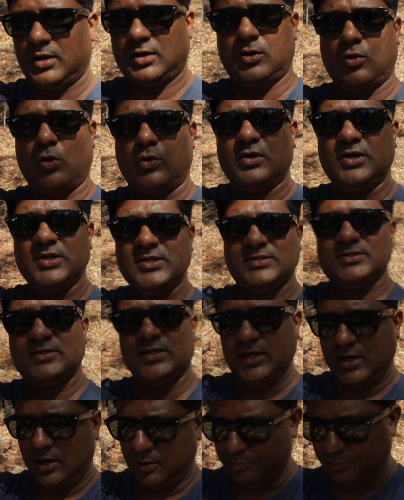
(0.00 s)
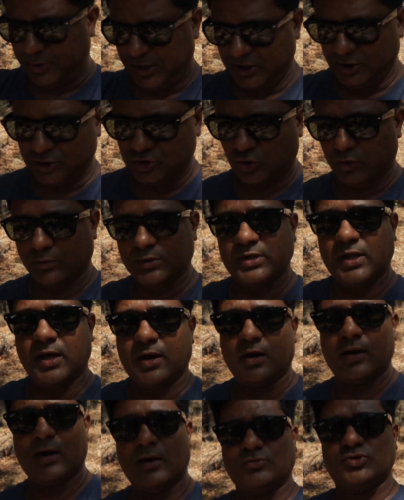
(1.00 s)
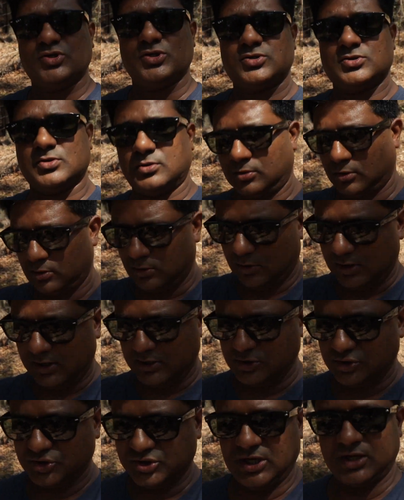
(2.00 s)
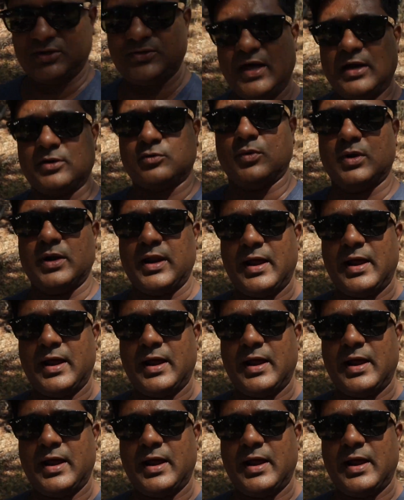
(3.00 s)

can already see a beach over there and I'm just going to go and check that one